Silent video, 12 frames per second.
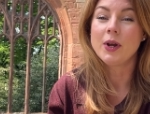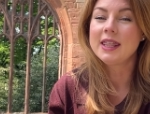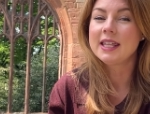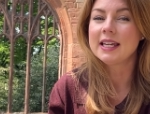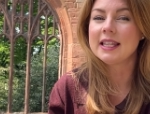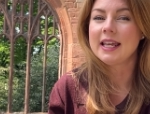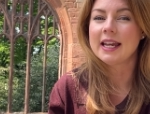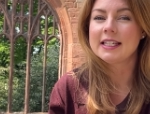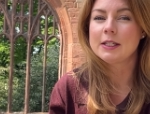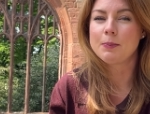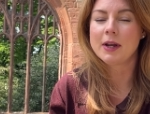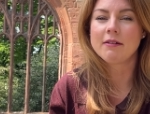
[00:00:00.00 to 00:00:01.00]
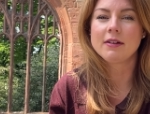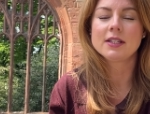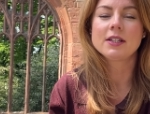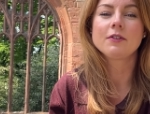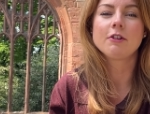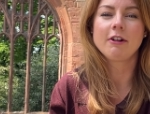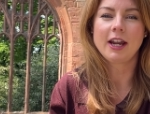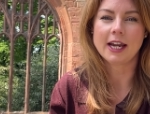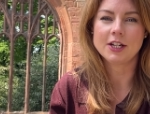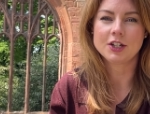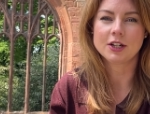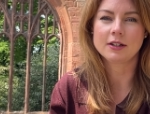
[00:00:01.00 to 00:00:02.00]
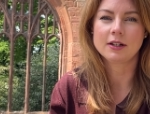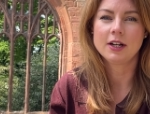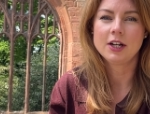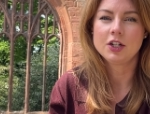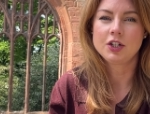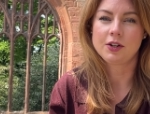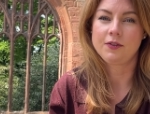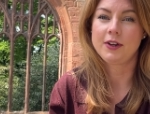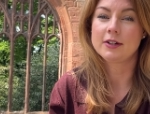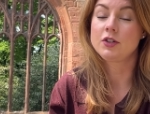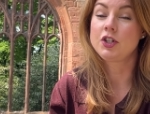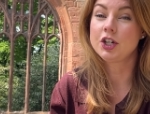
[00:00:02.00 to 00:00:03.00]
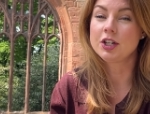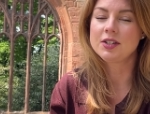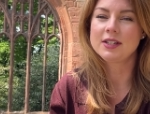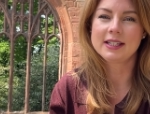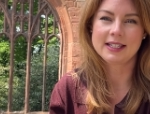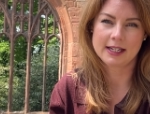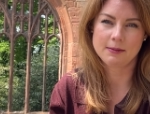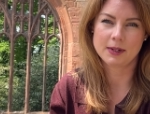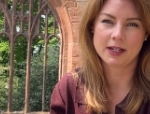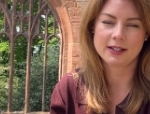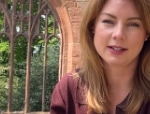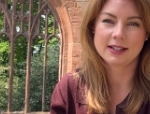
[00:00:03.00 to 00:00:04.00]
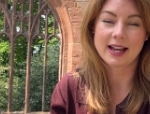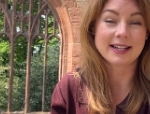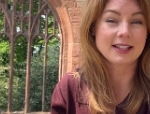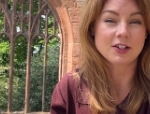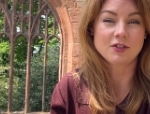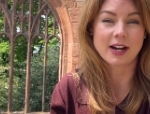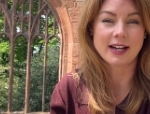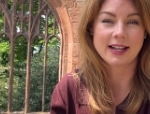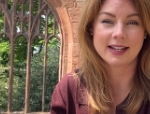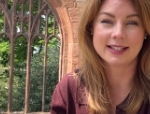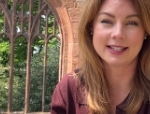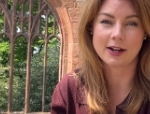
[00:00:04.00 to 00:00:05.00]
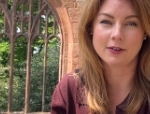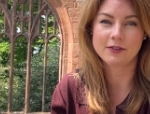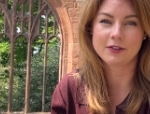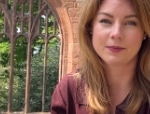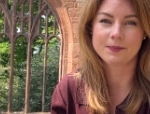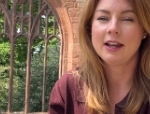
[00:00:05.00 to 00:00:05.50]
We think the experience of creation should feel just as seamless as the training itself.